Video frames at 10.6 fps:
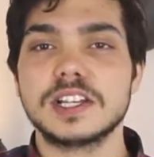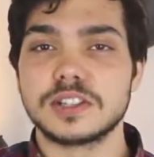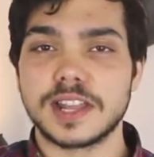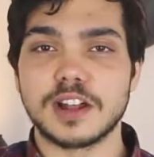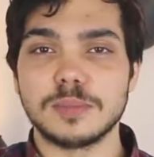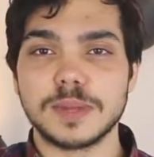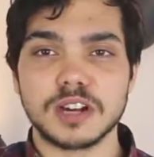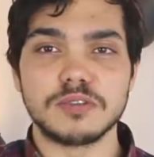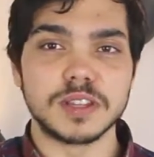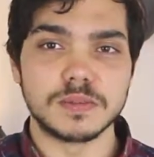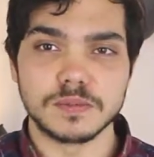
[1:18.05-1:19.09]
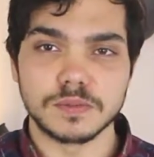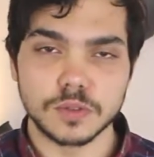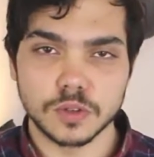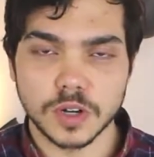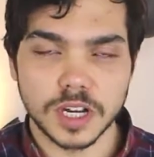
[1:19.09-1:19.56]
So that will be our rhythm
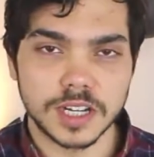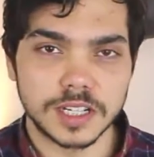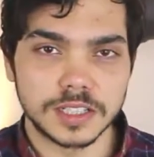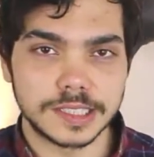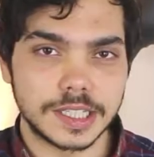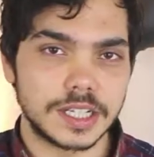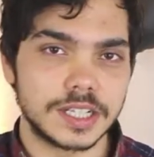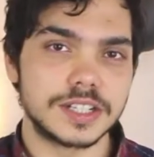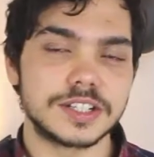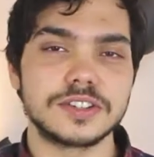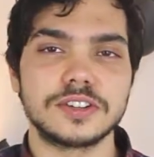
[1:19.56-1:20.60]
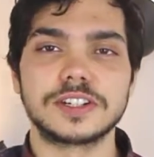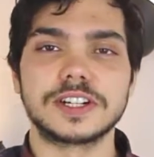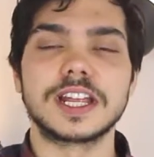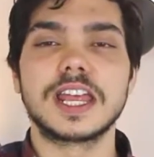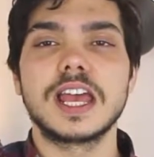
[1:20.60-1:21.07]
for our song.